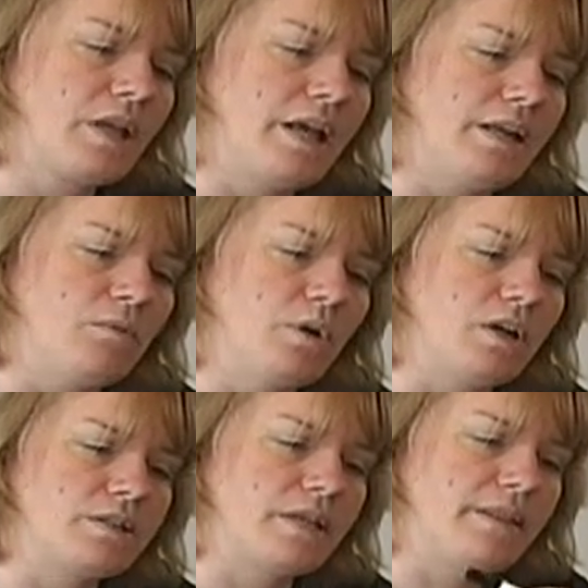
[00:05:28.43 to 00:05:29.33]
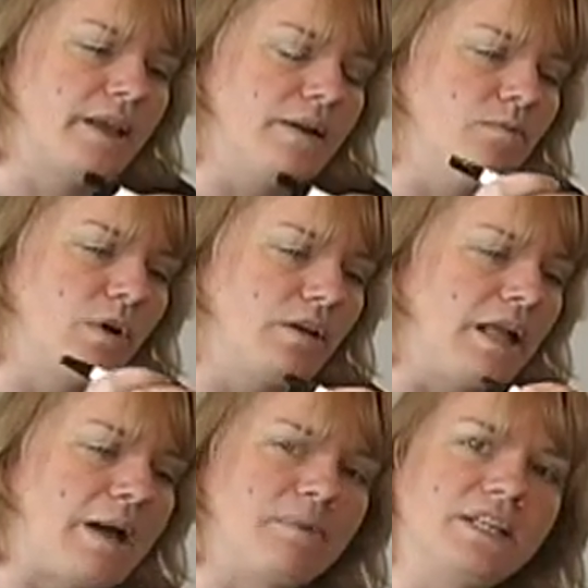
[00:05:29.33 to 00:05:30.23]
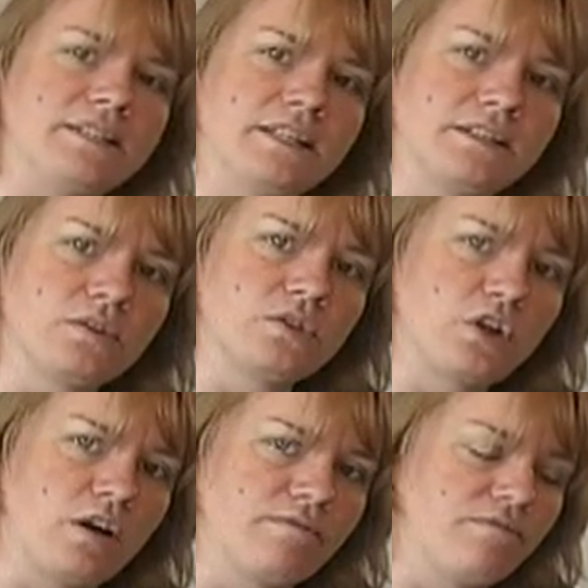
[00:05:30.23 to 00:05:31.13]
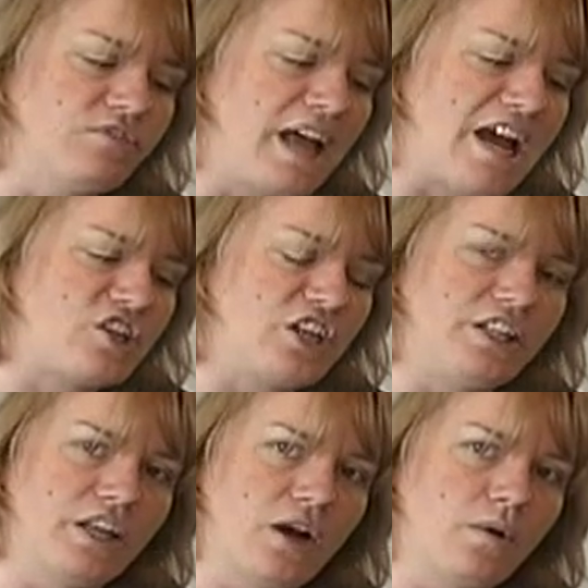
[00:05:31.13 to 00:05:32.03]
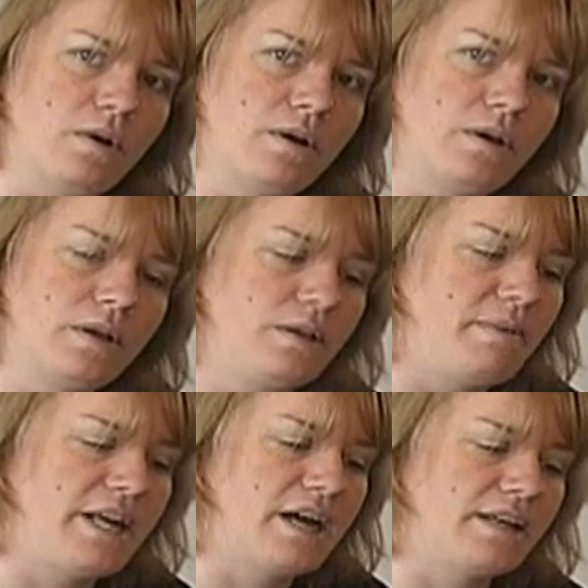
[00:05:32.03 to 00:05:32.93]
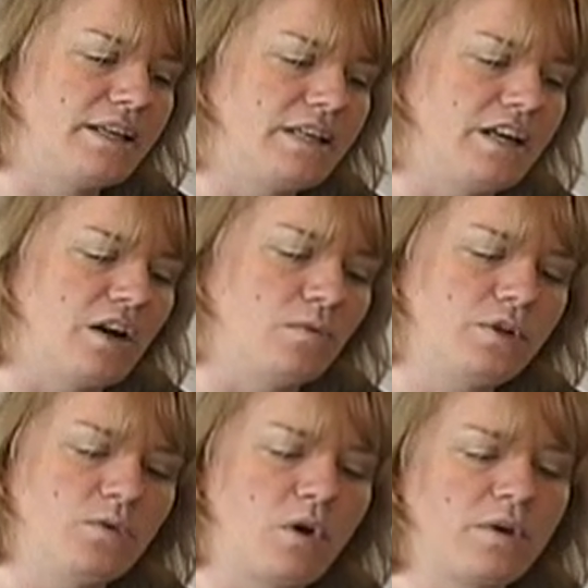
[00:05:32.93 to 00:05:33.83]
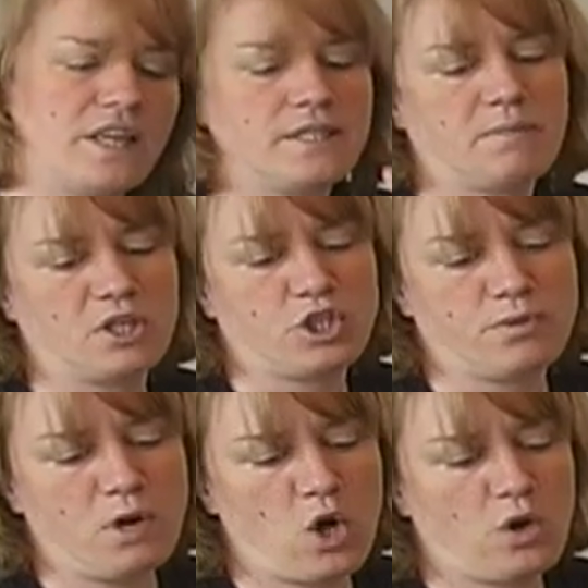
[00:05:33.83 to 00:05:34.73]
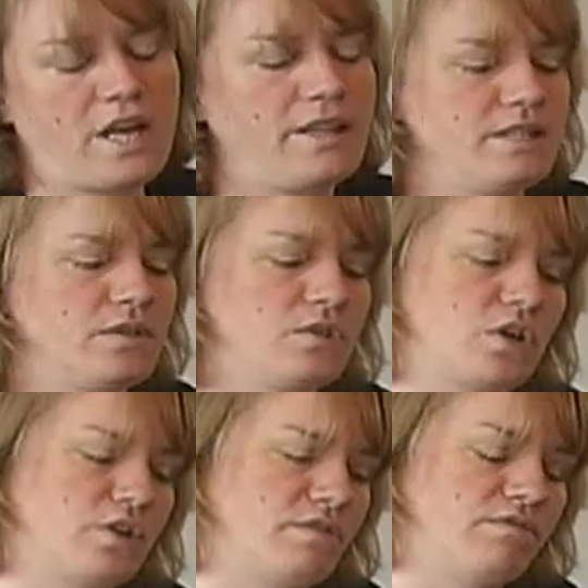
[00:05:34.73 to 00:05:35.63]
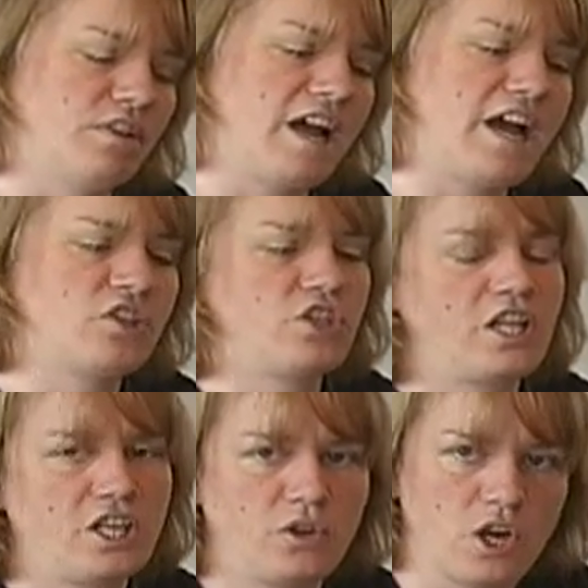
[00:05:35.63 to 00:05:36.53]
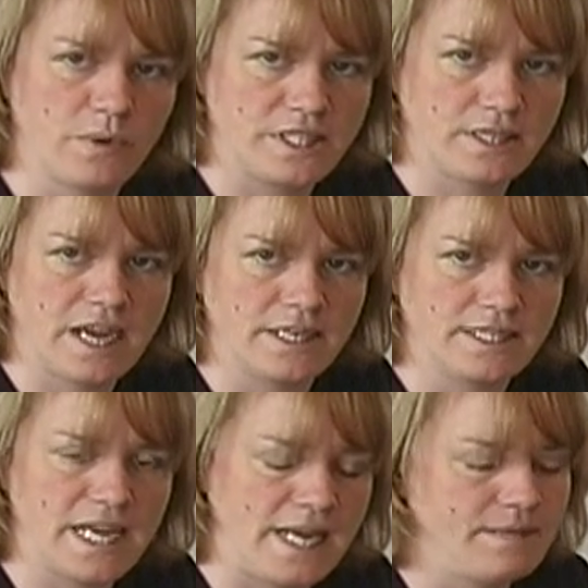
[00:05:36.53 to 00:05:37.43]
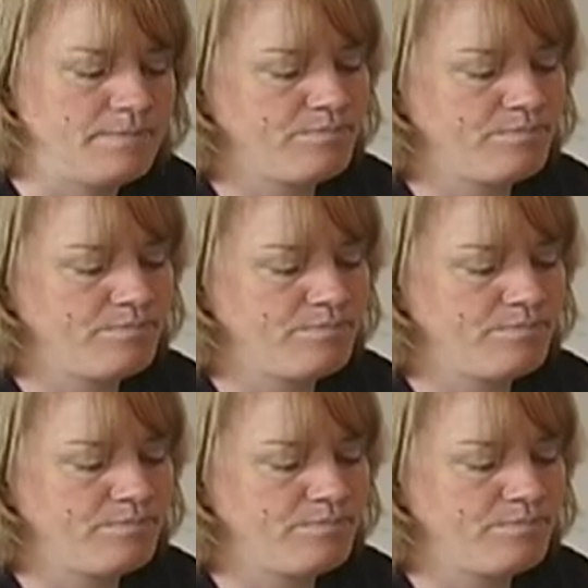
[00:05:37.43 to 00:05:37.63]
and it works, and then what'll happen is this will start flashing though. You may not, you won't get as much smoke, and this will start to flash, and then it's kind of dead.